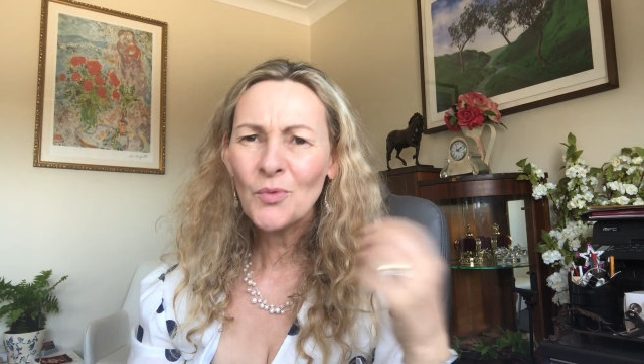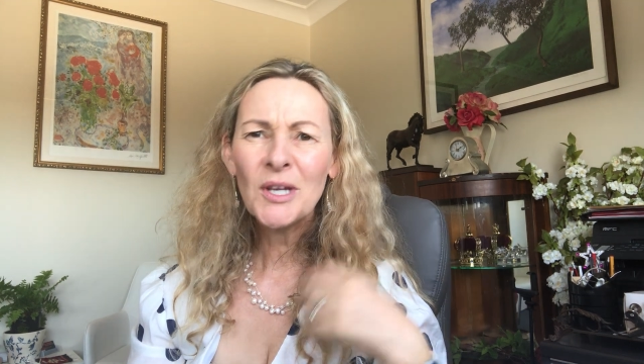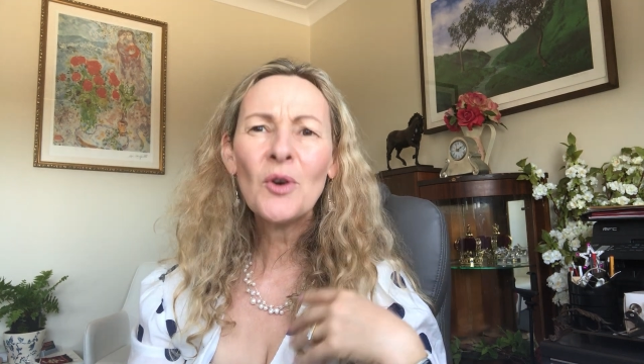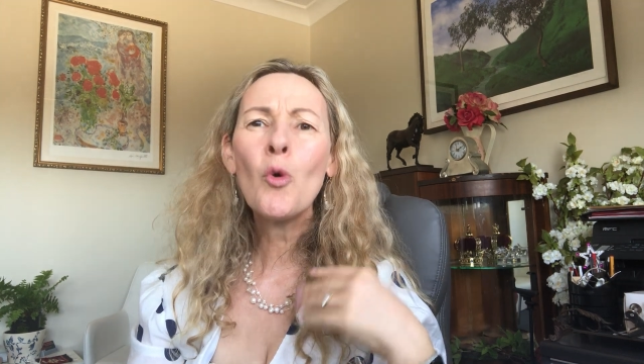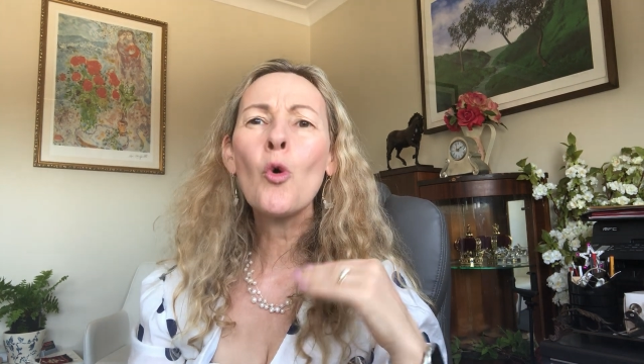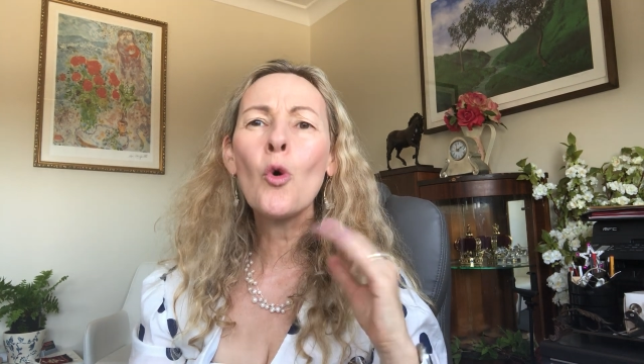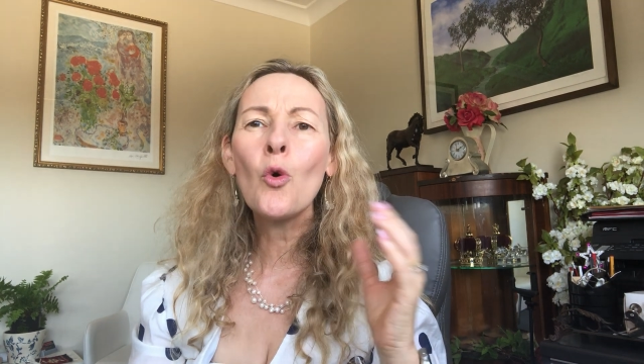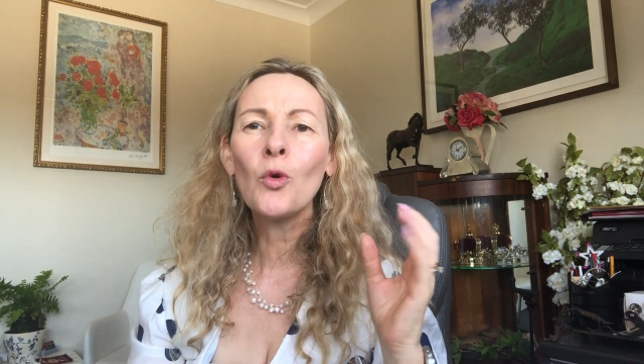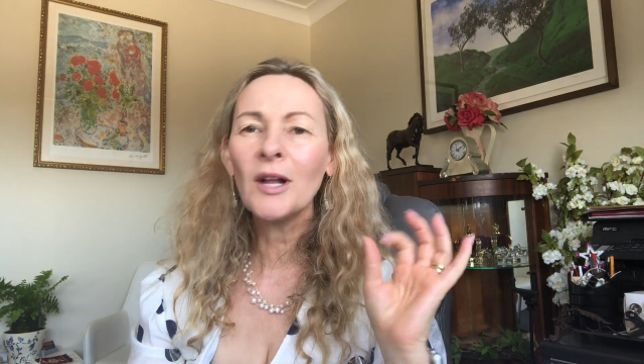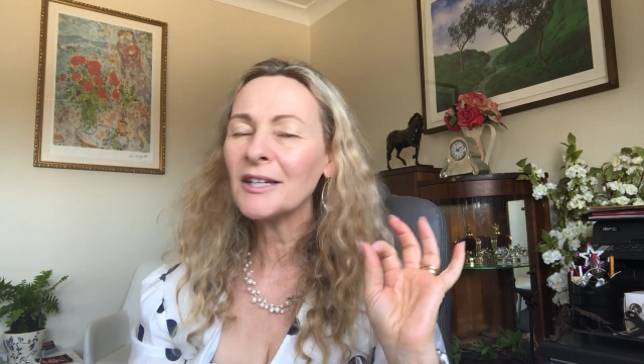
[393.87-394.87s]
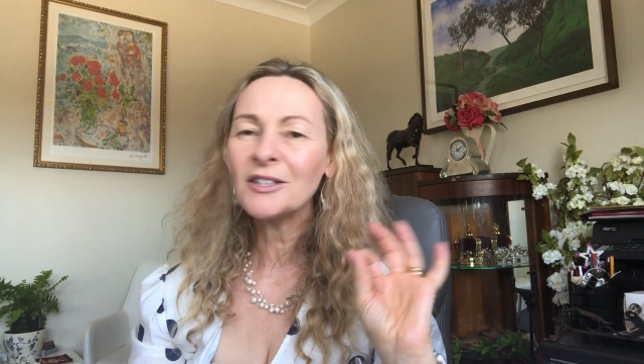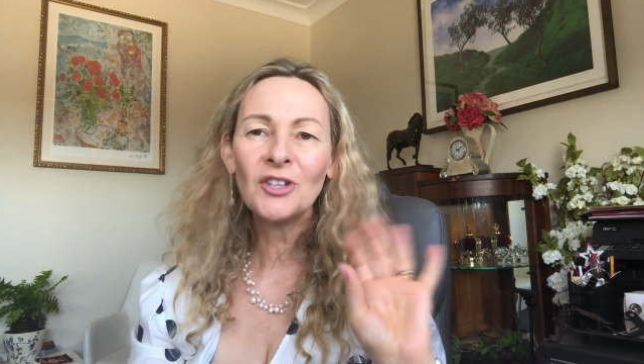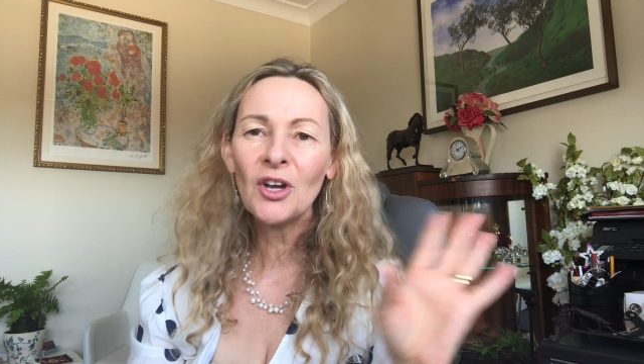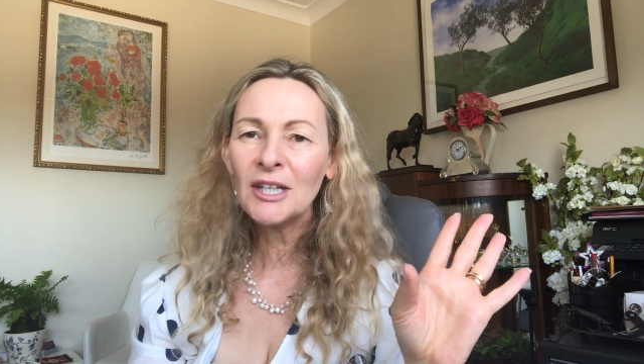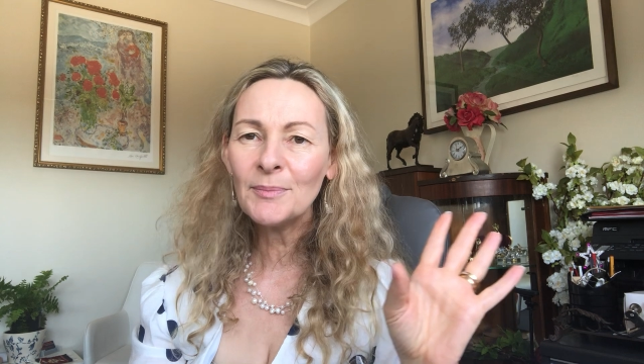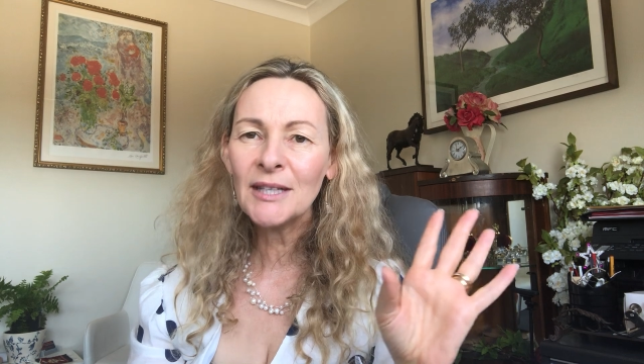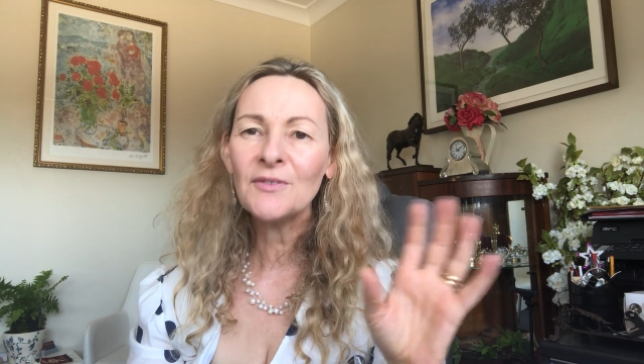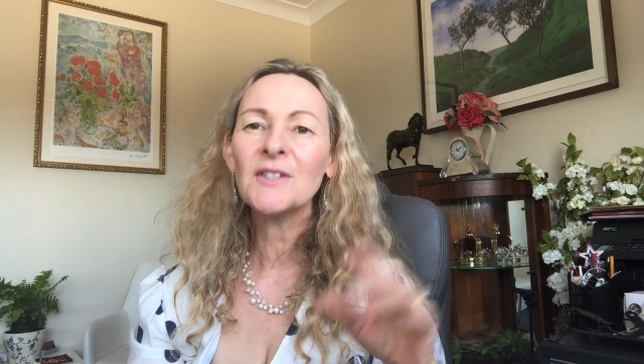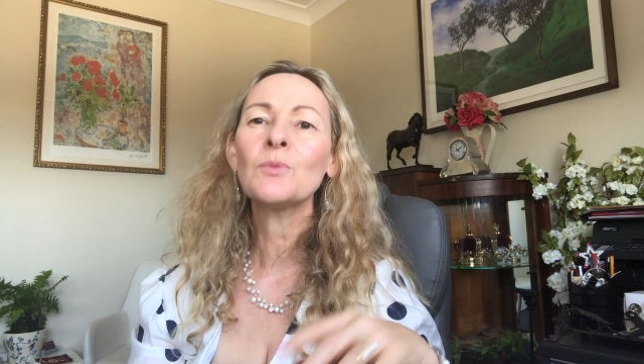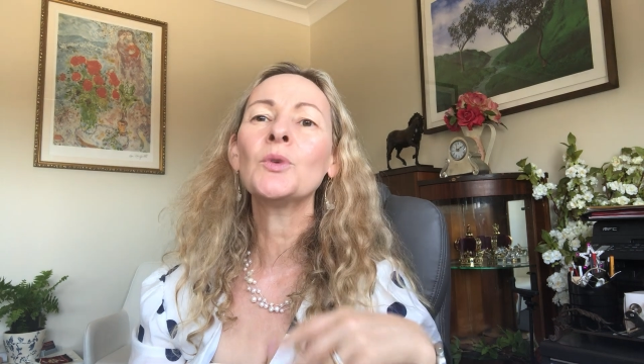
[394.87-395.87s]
We all, and I totally believe this,